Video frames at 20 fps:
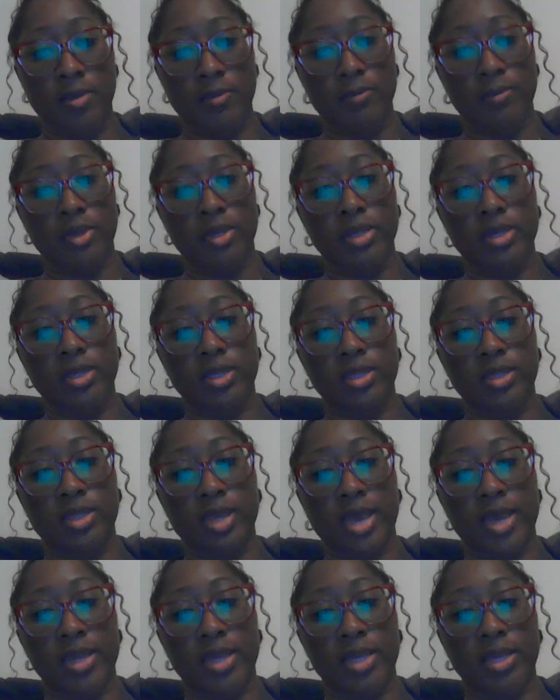meaning
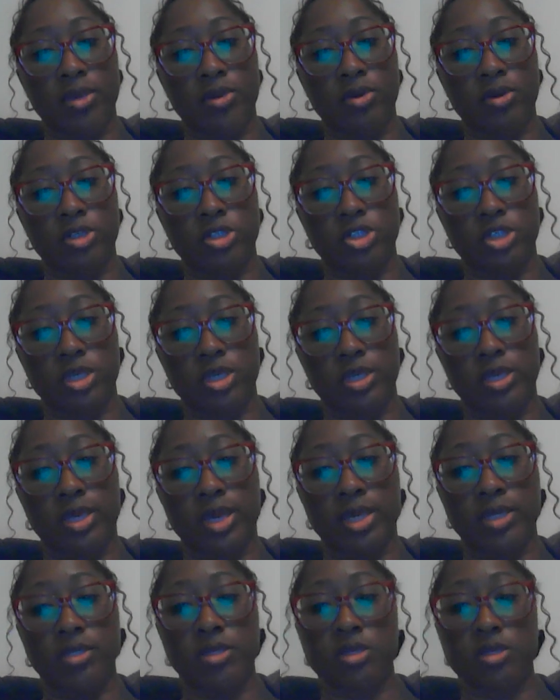that he or she
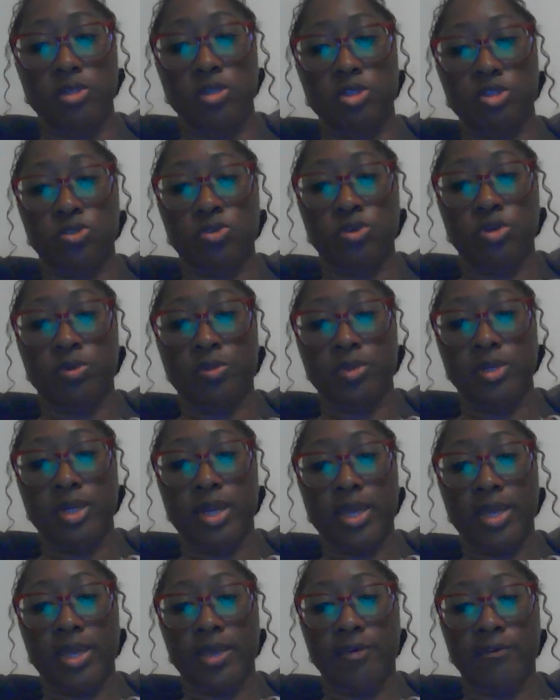can
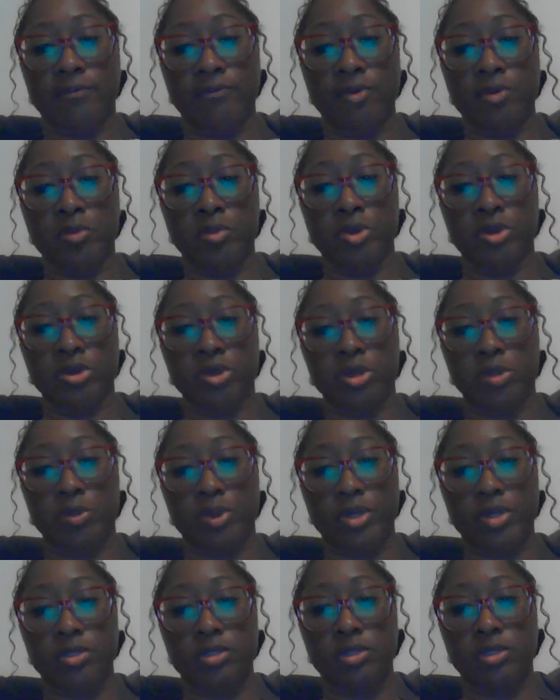discriminate a familiar
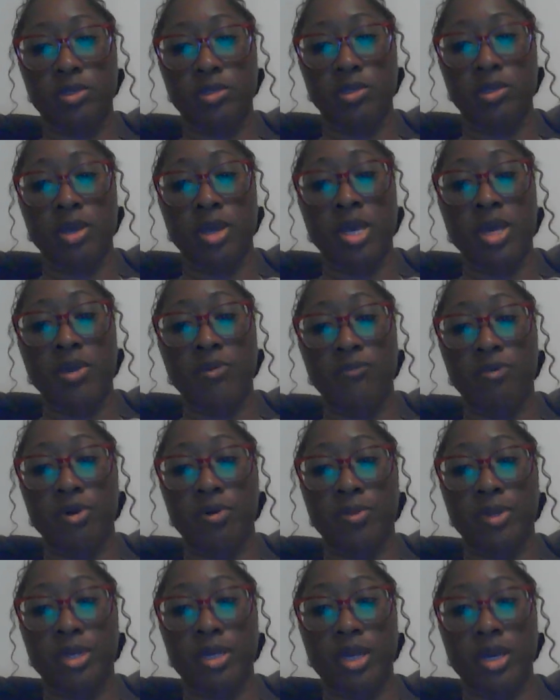person
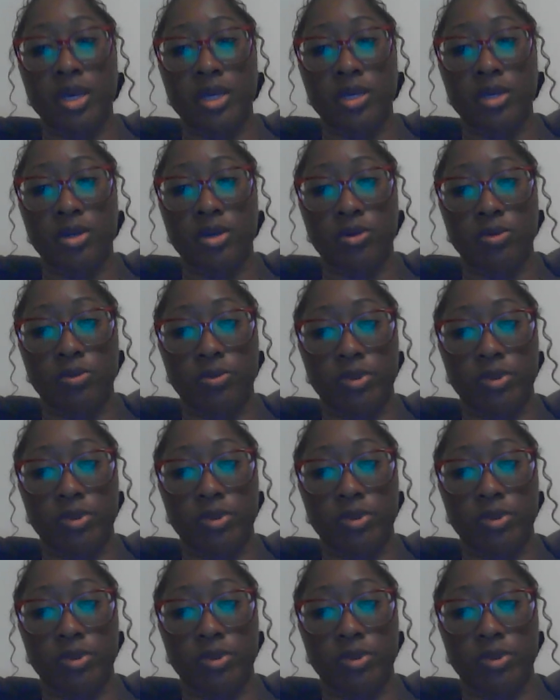from an unknown